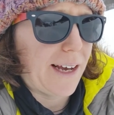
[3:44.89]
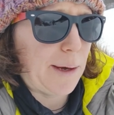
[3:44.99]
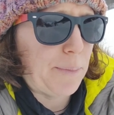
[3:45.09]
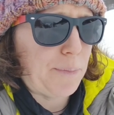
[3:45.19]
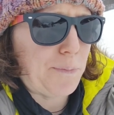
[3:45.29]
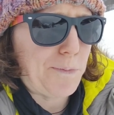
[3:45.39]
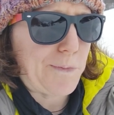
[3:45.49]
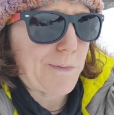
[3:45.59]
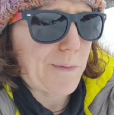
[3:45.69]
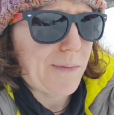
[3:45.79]
Um,
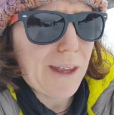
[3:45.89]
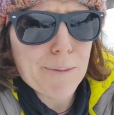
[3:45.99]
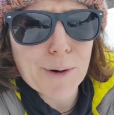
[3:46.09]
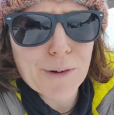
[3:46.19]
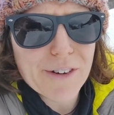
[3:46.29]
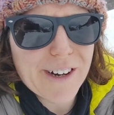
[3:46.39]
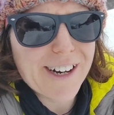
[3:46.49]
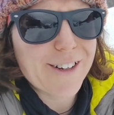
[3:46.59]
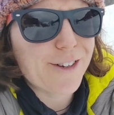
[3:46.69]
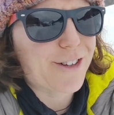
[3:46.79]
but also,
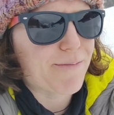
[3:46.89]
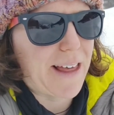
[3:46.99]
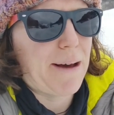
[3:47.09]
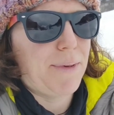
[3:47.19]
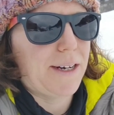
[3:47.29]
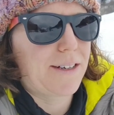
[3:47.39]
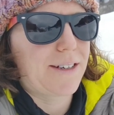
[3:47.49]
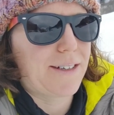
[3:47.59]
I don't use them that much,